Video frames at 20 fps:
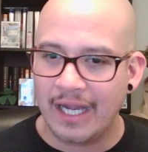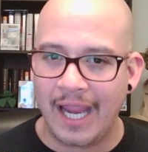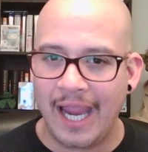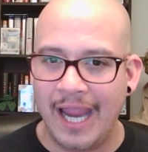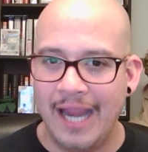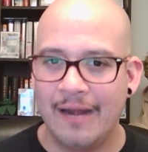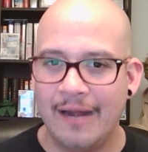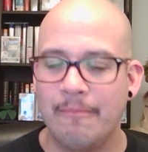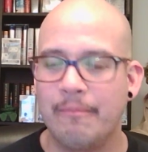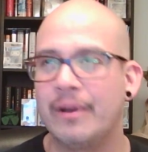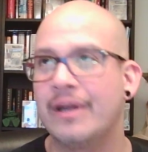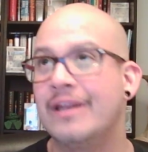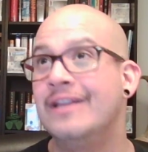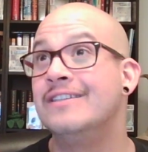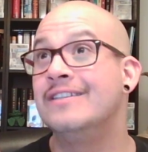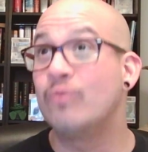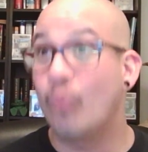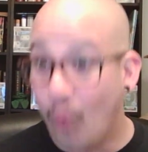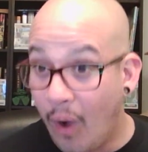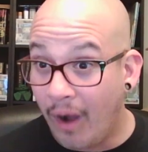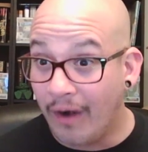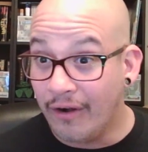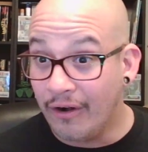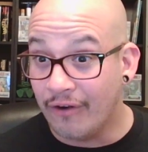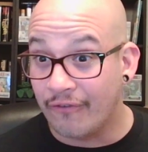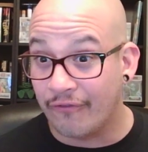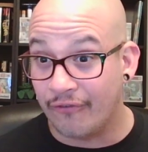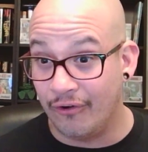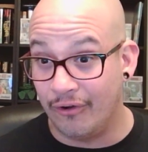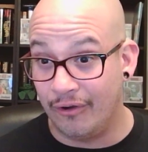hate him, but he's
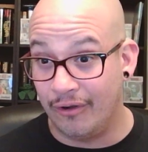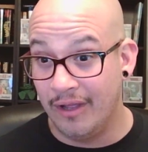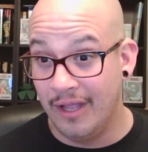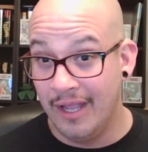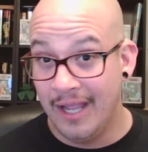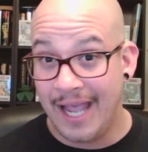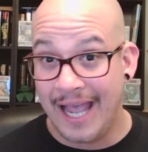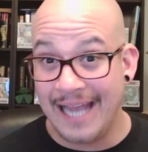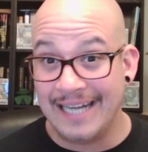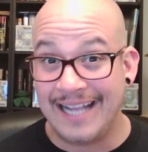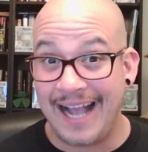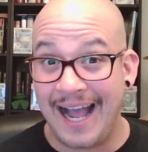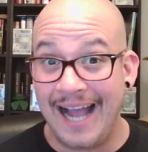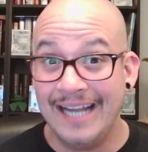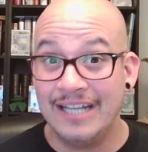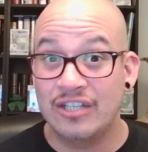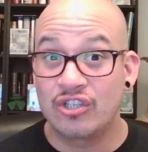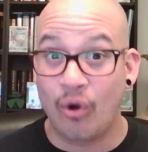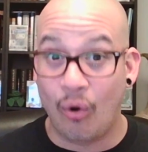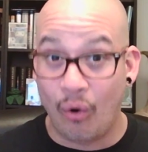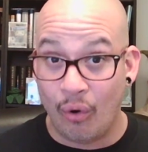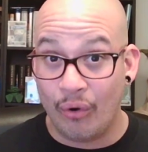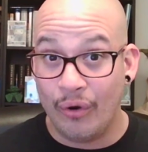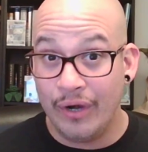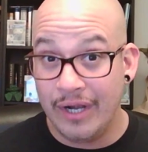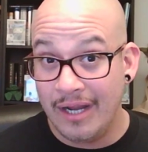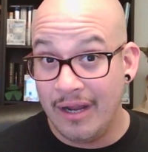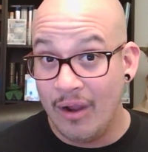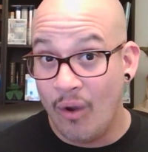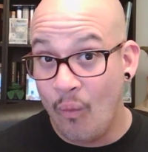wonderful. And Guy
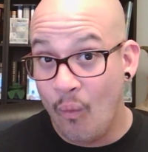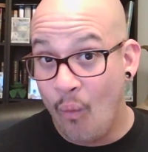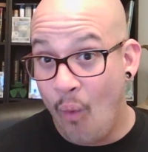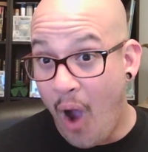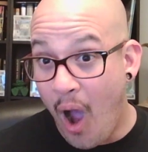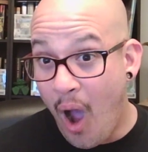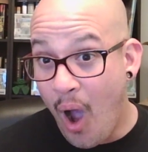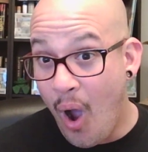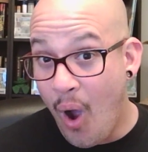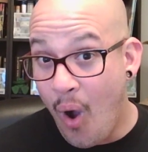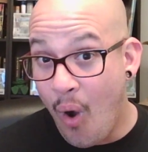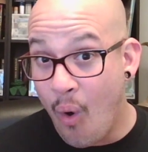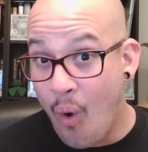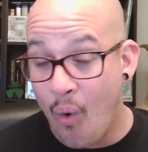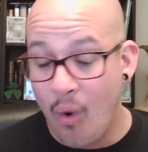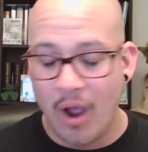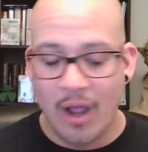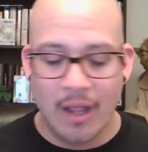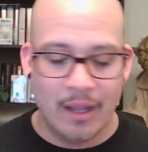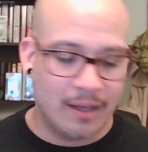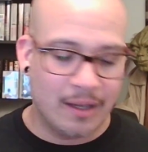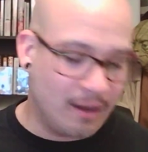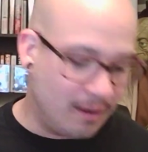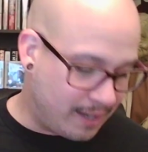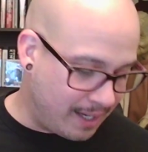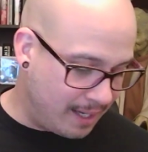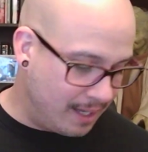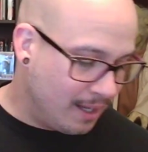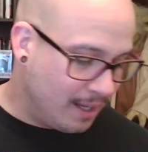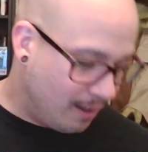Torry, whoa. Yeah,
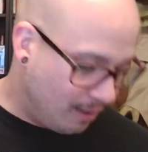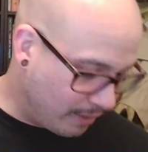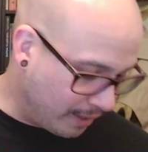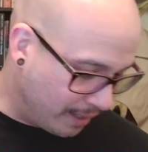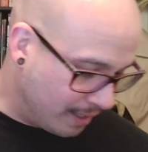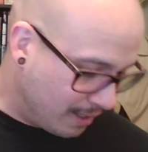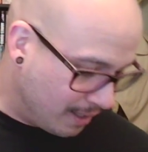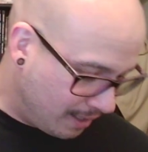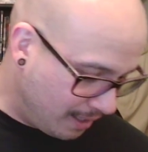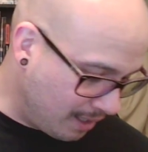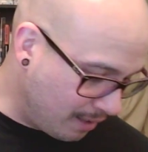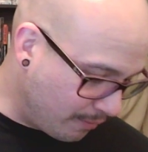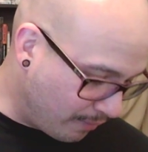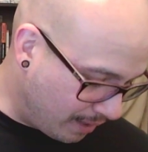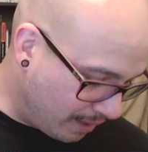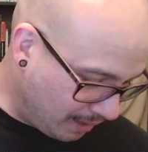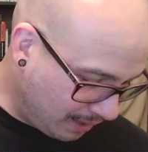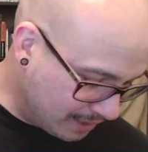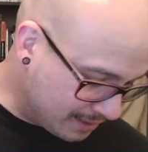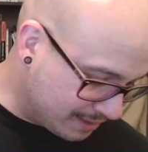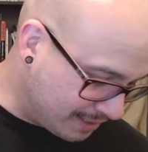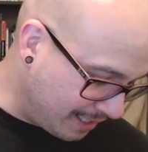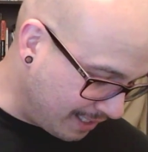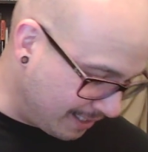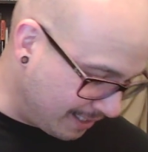okay, okay. Anyway, let's get